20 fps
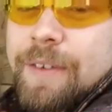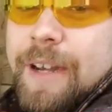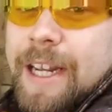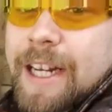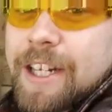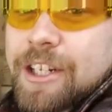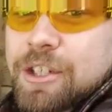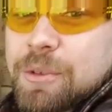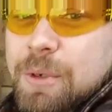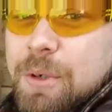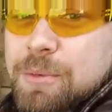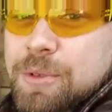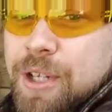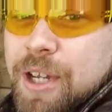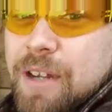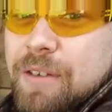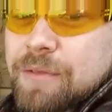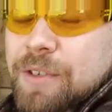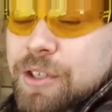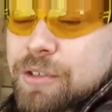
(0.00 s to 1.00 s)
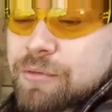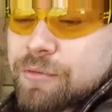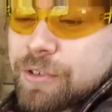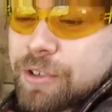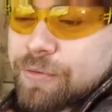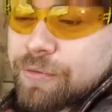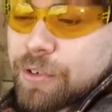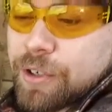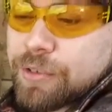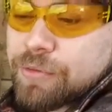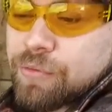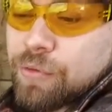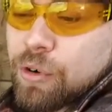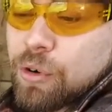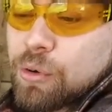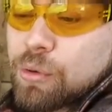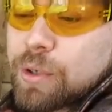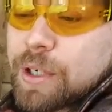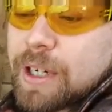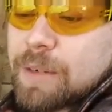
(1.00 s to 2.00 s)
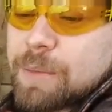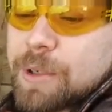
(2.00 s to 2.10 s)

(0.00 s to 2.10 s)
Failure to observe this rule